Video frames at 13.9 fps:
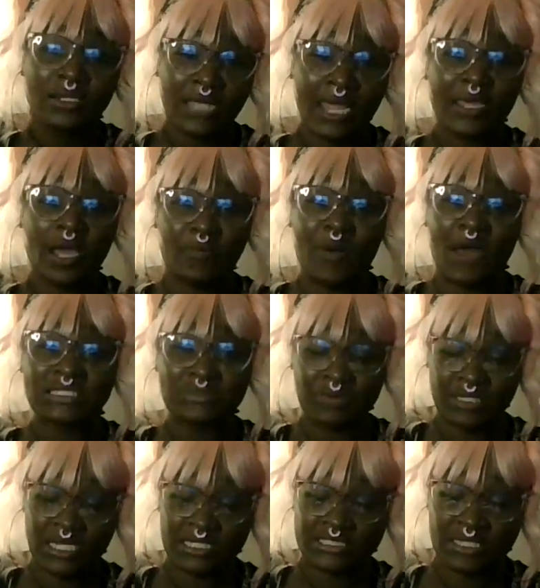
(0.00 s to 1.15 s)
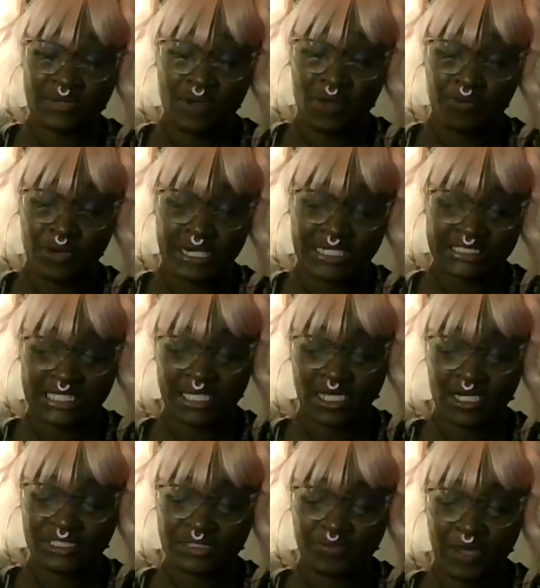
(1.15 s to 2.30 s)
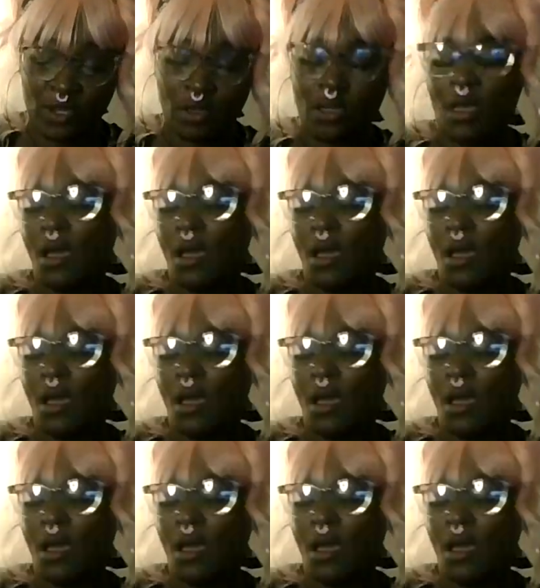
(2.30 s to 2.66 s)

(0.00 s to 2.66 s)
They could possibly need some pregnancy spell.